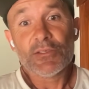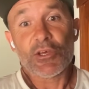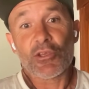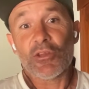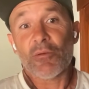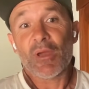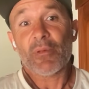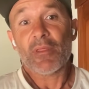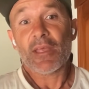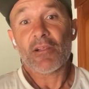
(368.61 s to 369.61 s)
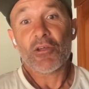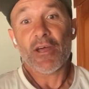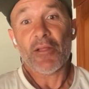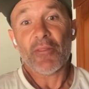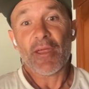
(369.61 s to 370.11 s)
maybe that he'll go
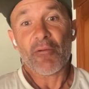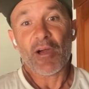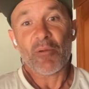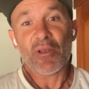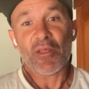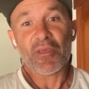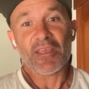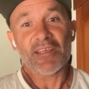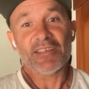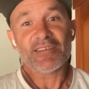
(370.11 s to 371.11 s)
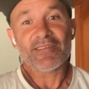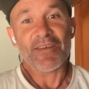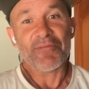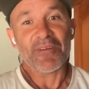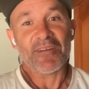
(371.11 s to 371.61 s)
down that route, but I think he's
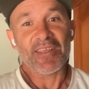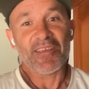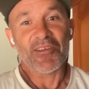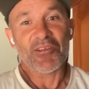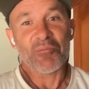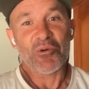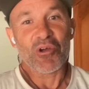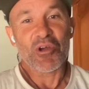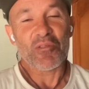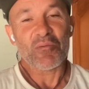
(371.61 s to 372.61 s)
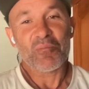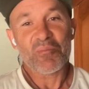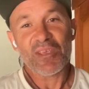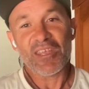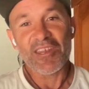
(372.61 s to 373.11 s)
definitely going to more go the
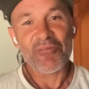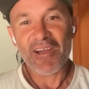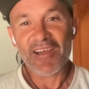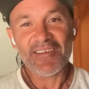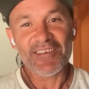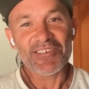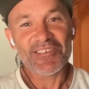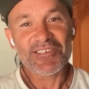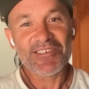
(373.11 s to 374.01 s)
PD route and just